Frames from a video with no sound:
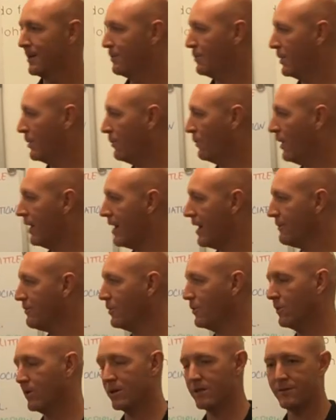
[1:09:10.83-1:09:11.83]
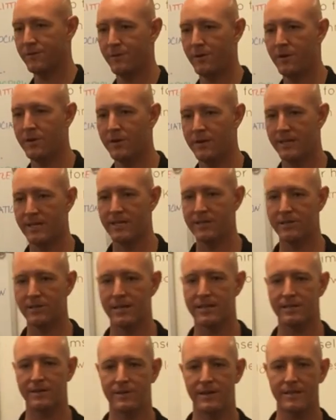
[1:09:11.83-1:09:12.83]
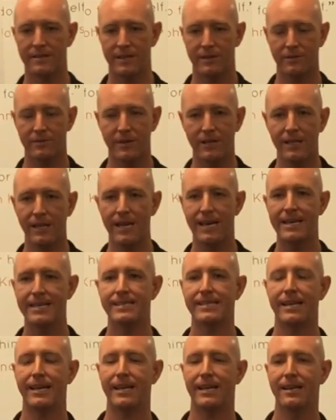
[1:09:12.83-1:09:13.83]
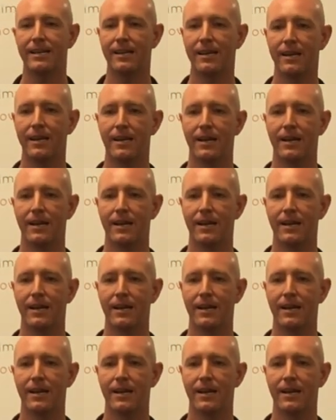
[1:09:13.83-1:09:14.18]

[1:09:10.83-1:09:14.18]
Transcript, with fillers: But whatever works for you to de-stress and rest, and realize that